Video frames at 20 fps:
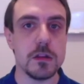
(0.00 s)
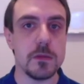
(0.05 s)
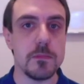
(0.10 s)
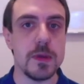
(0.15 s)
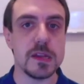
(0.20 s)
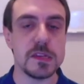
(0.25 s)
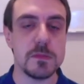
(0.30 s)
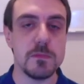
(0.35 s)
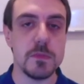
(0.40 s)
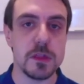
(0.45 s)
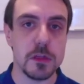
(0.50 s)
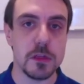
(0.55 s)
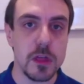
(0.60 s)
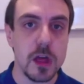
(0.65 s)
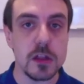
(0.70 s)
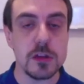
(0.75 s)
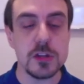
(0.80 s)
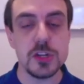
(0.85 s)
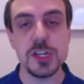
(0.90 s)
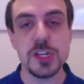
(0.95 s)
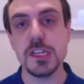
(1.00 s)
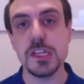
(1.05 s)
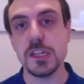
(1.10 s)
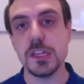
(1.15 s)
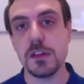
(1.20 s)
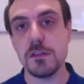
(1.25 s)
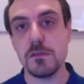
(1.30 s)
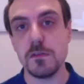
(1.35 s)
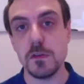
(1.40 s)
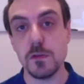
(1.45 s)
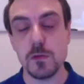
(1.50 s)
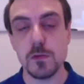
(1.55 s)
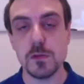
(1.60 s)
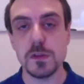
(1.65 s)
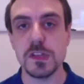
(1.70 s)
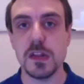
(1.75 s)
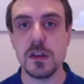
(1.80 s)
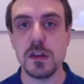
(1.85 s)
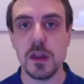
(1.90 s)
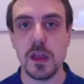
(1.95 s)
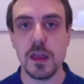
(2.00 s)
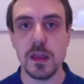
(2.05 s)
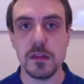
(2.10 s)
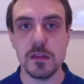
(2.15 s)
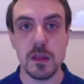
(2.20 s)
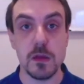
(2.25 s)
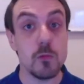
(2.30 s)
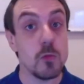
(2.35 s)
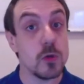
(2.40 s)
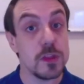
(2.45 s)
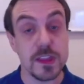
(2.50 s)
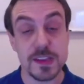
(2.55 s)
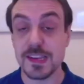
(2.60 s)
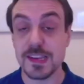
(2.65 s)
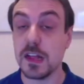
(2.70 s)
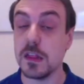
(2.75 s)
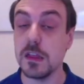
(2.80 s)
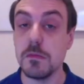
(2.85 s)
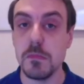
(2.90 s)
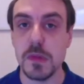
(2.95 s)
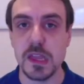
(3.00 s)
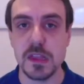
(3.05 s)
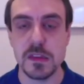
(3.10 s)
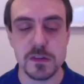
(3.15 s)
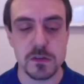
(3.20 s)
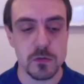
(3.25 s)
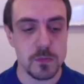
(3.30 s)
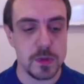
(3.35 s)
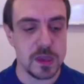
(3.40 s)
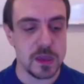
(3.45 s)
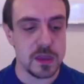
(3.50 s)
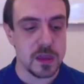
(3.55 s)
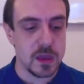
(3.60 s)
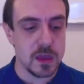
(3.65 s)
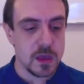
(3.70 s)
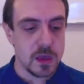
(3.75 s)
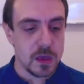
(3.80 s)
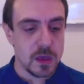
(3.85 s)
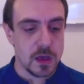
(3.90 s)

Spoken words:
the best methodologies and tools and what exactly it means to be